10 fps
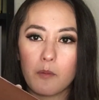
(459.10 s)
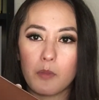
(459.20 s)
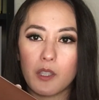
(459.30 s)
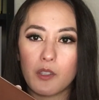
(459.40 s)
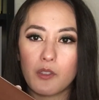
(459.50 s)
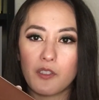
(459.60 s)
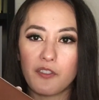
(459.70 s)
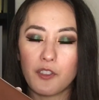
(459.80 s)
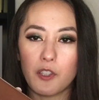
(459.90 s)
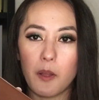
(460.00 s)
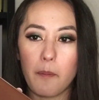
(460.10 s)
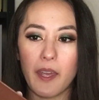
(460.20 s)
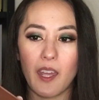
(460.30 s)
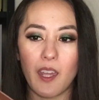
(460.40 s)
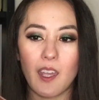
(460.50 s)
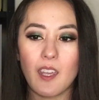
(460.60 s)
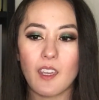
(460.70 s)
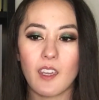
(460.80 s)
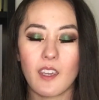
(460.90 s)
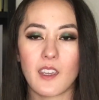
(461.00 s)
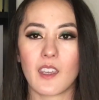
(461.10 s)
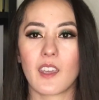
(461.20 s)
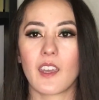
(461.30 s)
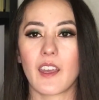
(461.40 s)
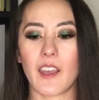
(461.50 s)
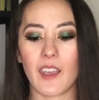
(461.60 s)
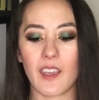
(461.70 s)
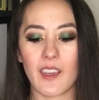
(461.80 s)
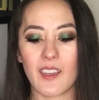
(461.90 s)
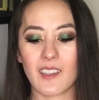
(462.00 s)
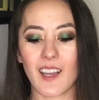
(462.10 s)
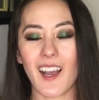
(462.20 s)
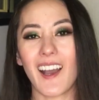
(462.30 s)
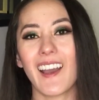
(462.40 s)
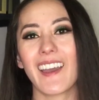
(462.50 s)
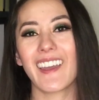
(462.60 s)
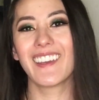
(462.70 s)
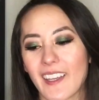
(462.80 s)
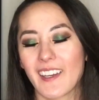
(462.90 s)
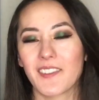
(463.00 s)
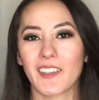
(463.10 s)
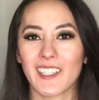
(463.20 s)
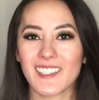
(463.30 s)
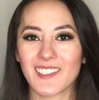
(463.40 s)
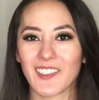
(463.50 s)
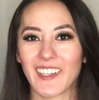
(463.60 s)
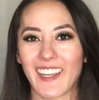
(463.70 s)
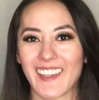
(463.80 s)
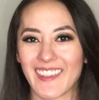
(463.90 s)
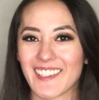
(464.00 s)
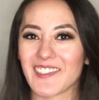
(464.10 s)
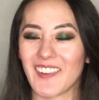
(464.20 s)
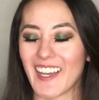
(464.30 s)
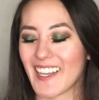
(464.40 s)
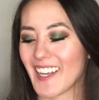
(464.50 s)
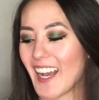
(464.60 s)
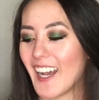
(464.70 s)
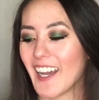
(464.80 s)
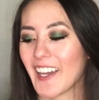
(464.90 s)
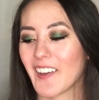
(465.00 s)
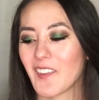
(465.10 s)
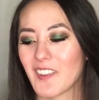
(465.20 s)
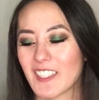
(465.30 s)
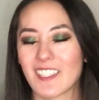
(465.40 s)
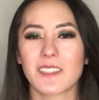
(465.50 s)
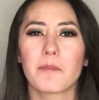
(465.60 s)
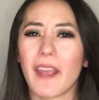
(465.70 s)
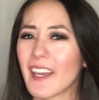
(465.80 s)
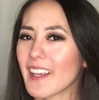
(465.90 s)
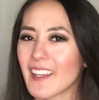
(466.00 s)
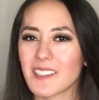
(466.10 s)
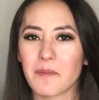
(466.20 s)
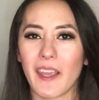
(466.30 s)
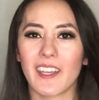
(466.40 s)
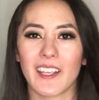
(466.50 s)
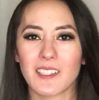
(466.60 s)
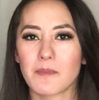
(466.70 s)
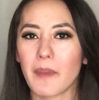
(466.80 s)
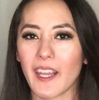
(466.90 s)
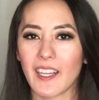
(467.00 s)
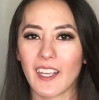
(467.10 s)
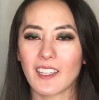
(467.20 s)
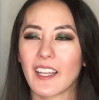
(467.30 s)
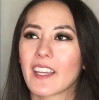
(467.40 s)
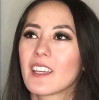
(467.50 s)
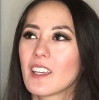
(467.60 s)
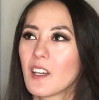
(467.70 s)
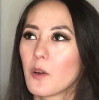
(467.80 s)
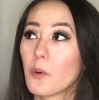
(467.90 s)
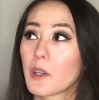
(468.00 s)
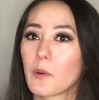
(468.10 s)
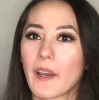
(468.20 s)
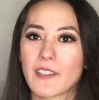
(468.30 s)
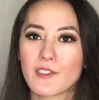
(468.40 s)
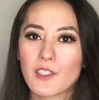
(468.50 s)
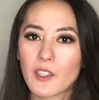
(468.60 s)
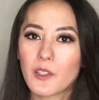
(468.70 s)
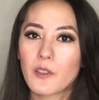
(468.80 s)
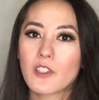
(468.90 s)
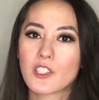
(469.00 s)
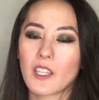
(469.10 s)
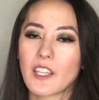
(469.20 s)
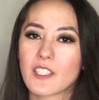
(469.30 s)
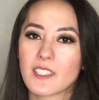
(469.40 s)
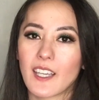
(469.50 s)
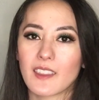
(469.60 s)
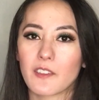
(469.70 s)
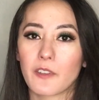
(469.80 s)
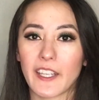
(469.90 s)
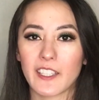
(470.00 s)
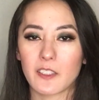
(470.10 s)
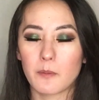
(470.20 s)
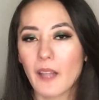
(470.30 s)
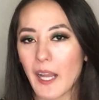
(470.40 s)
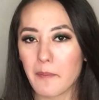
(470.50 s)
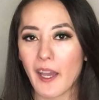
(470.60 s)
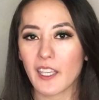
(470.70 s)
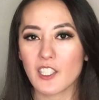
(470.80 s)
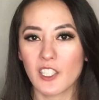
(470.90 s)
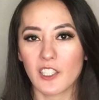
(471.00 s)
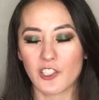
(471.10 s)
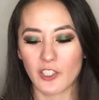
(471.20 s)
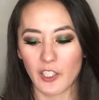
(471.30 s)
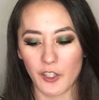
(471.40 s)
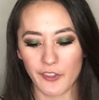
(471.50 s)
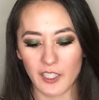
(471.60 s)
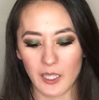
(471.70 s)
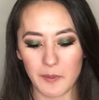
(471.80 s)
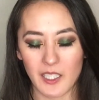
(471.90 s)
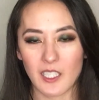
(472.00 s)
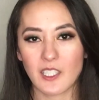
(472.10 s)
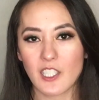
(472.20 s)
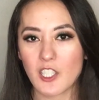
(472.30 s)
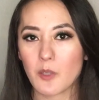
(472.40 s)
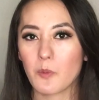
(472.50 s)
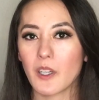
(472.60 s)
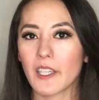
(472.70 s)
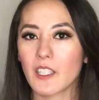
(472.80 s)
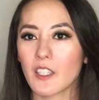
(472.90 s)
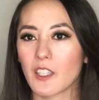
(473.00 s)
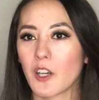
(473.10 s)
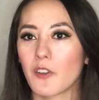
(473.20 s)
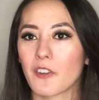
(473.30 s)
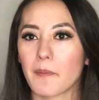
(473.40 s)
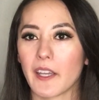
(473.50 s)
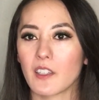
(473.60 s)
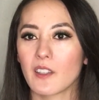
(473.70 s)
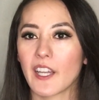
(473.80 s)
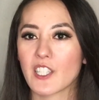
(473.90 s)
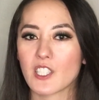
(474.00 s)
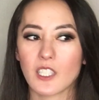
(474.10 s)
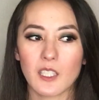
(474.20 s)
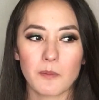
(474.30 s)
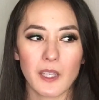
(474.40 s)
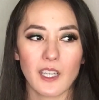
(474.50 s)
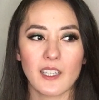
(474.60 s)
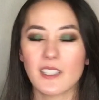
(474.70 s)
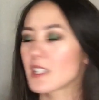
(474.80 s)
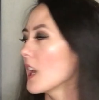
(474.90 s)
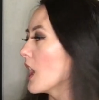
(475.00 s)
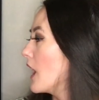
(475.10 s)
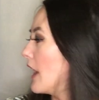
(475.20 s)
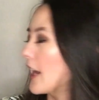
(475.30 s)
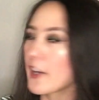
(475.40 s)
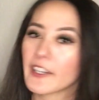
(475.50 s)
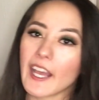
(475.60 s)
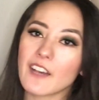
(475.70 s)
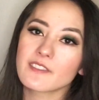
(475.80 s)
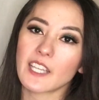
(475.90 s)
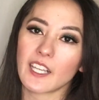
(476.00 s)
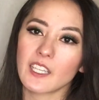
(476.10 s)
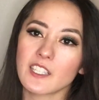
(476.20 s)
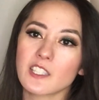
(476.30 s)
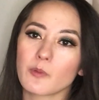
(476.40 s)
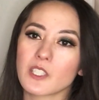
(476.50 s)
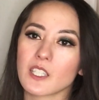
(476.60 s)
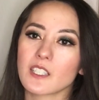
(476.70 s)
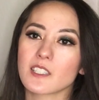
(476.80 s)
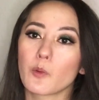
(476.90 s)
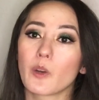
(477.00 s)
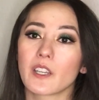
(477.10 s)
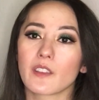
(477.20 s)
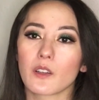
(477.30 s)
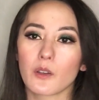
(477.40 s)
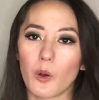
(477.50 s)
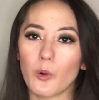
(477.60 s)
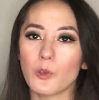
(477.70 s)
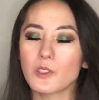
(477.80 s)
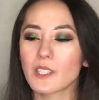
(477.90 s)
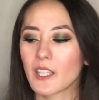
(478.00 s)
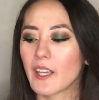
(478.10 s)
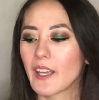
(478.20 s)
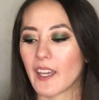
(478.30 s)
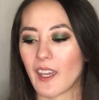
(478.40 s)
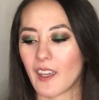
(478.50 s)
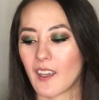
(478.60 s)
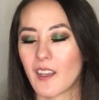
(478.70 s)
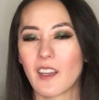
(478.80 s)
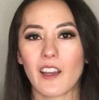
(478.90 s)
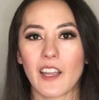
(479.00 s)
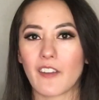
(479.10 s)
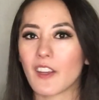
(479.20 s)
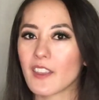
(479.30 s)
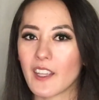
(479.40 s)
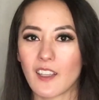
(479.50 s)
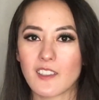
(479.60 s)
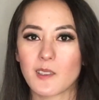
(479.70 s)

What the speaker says: beautiful pink. And funny story on this one, I was just debating and debating and debating, like, what do I do? Should I just get the regular black packaging, or should I go for the limited edition one, you know, for my collection? Because I already have Decadence, which is the one in the gold, and everything else